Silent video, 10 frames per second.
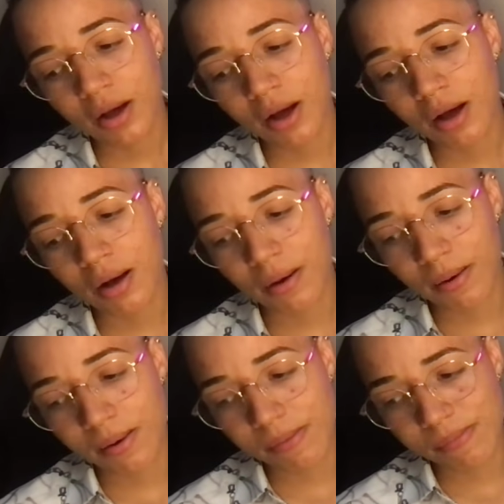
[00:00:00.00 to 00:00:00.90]

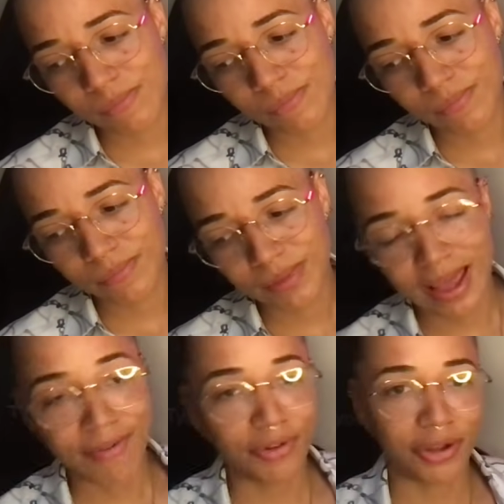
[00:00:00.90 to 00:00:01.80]
um,
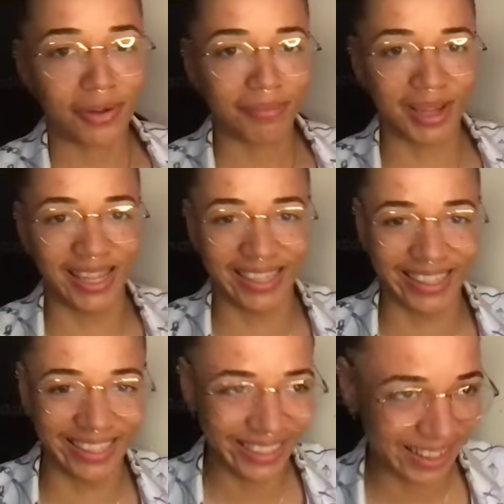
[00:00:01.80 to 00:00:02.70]
yeah, I forgot.
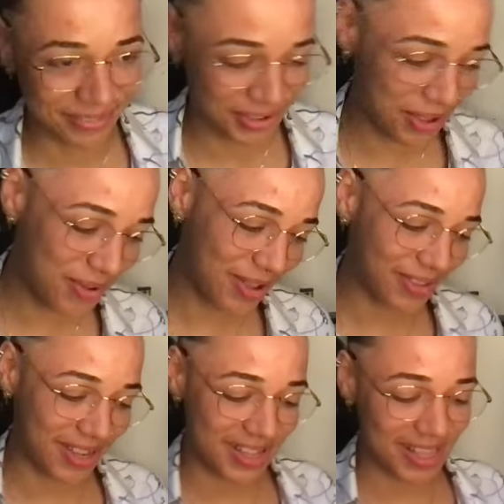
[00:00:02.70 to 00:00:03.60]
I forgot what I
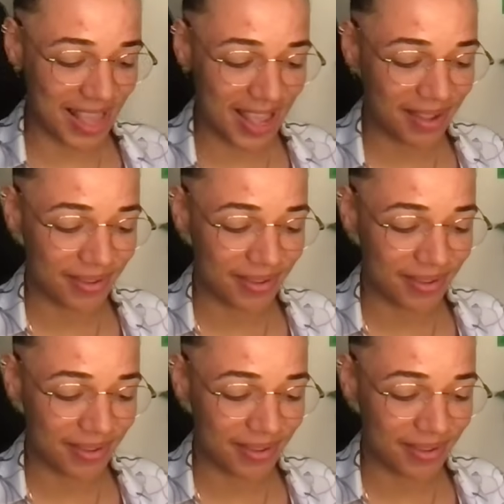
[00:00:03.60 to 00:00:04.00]
was gonna say.